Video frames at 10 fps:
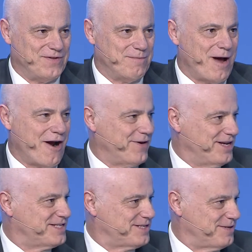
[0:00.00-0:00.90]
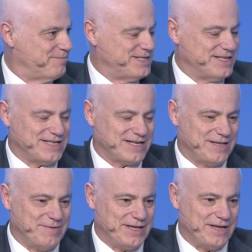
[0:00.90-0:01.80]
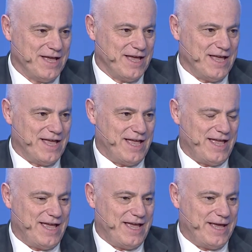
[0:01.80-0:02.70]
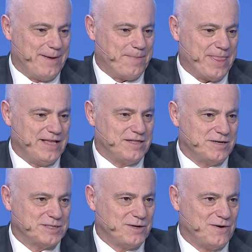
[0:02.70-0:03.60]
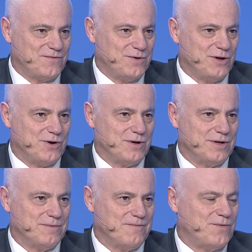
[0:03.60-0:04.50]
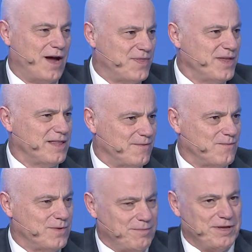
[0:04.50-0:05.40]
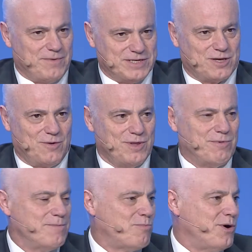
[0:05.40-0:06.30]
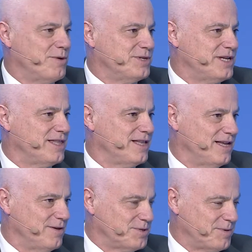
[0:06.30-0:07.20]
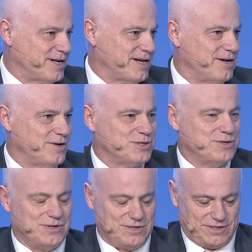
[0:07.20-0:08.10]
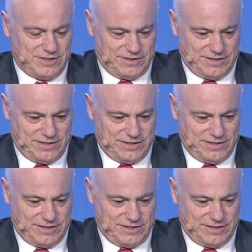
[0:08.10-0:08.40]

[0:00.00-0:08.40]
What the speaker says: the Paris business activity. In terms of, I think, let me start with one point, which I think that it was very clear also on